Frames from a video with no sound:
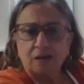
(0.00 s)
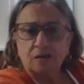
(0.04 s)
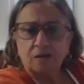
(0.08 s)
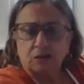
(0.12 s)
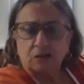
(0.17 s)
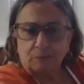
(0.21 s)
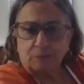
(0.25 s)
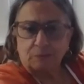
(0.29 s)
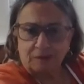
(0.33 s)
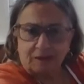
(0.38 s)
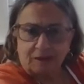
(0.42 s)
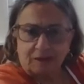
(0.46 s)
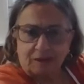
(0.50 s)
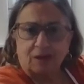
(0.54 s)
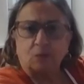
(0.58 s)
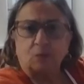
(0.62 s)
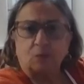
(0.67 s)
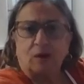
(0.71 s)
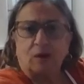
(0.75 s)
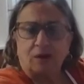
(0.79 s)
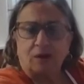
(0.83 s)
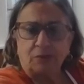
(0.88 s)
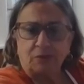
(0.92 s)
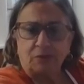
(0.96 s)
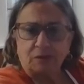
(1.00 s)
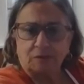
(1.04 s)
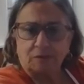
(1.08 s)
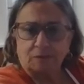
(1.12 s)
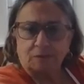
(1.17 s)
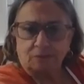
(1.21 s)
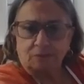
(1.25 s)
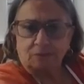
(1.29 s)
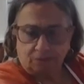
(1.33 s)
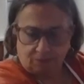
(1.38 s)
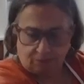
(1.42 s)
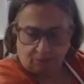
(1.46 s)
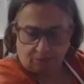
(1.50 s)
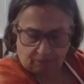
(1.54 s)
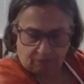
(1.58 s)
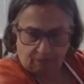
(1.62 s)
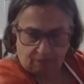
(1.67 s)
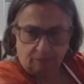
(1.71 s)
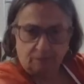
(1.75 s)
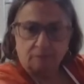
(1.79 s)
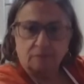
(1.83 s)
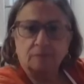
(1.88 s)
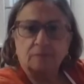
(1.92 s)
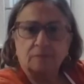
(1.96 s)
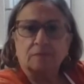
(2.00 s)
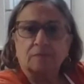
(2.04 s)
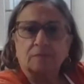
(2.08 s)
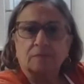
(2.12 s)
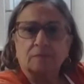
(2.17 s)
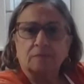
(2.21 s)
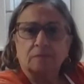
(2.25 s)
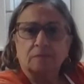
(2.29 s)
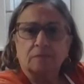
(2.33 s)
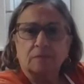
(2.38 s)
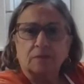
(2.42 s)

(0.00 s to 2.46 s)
Oh, high, yes. Gotcha. Okay.